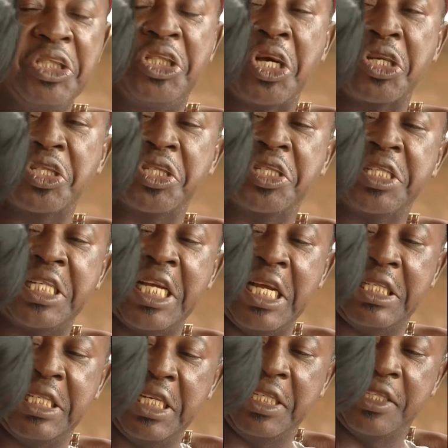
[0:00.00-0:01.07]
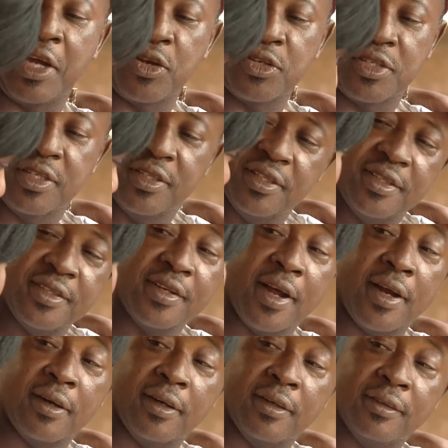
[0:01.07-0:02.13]
Just 30,000
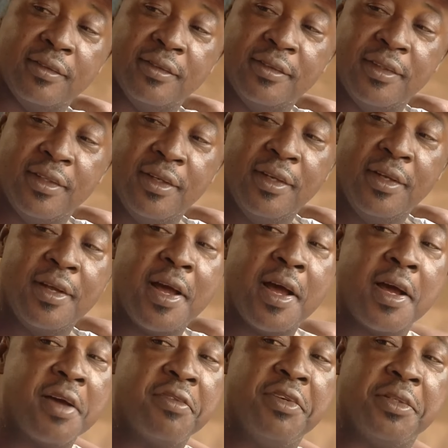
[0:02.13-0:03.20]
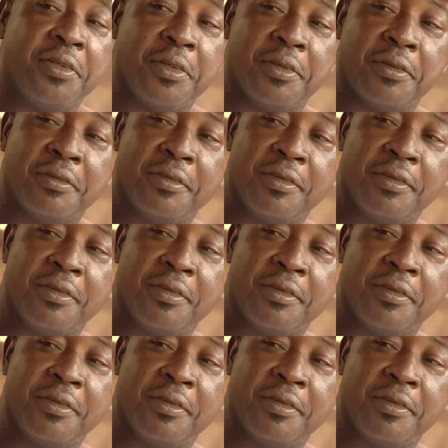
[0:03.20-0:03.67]
naira. I have it too.